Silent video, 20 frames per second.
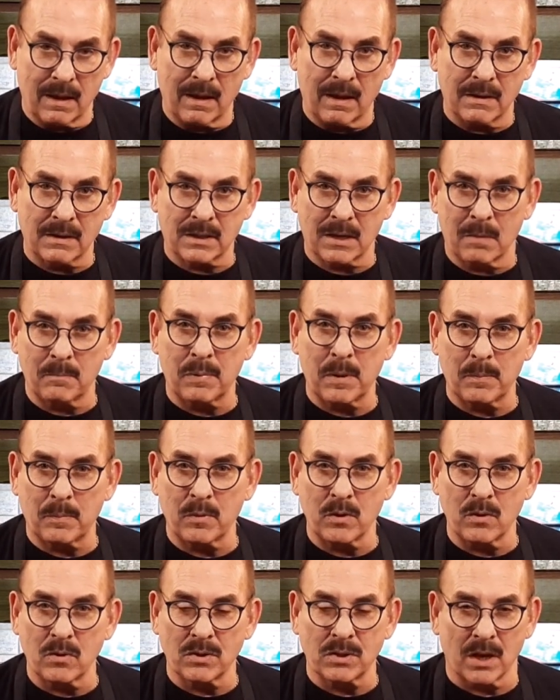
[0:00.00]
some people
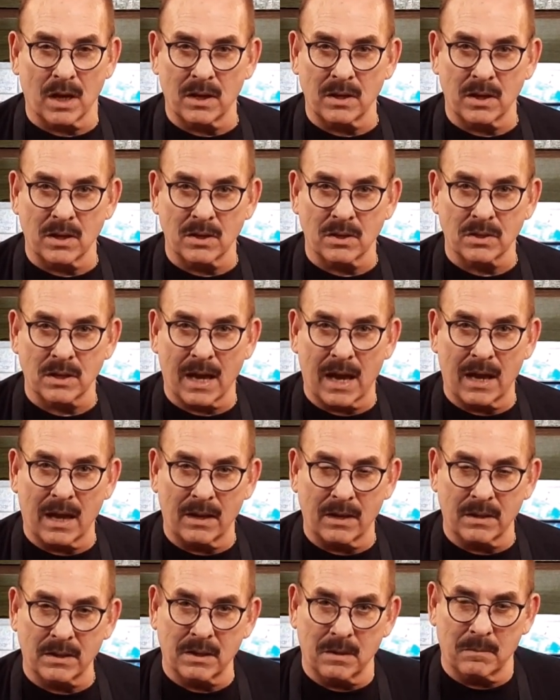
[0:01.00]
use onions,
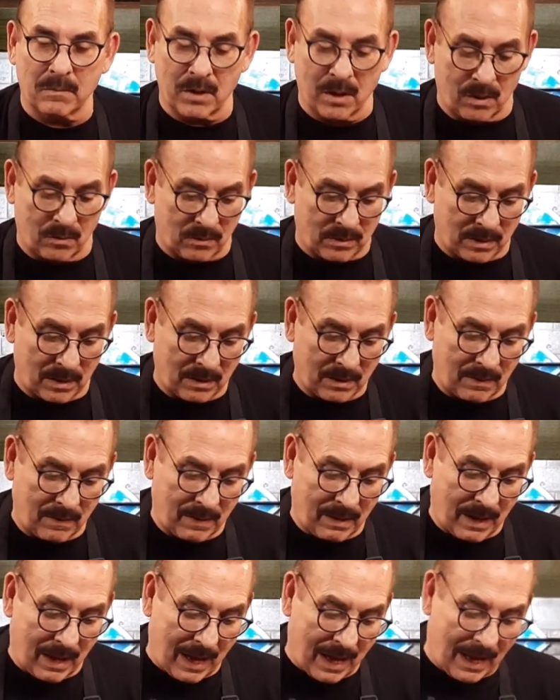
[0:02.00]
some don't.
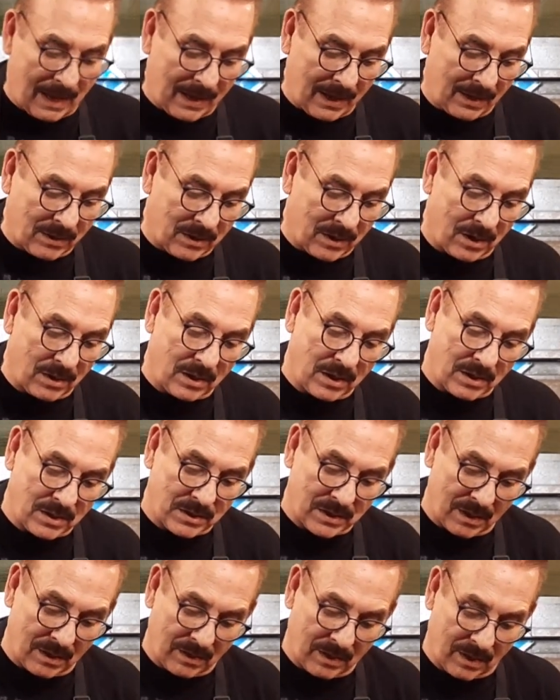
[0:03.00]
I like the onions
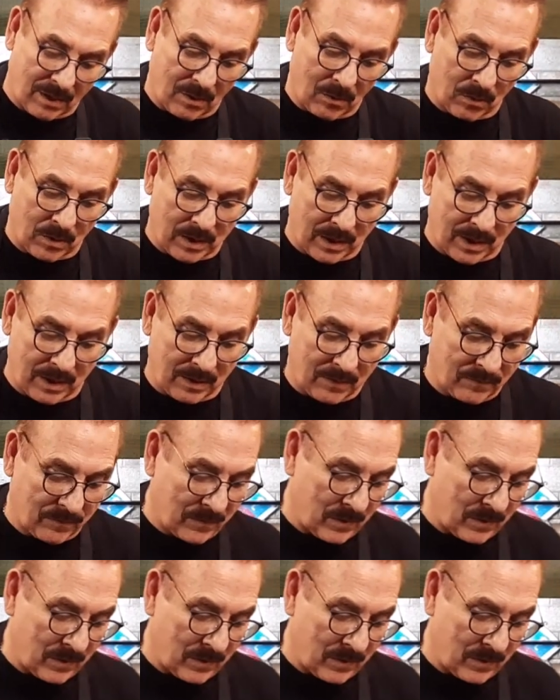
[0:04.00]
in there, okay?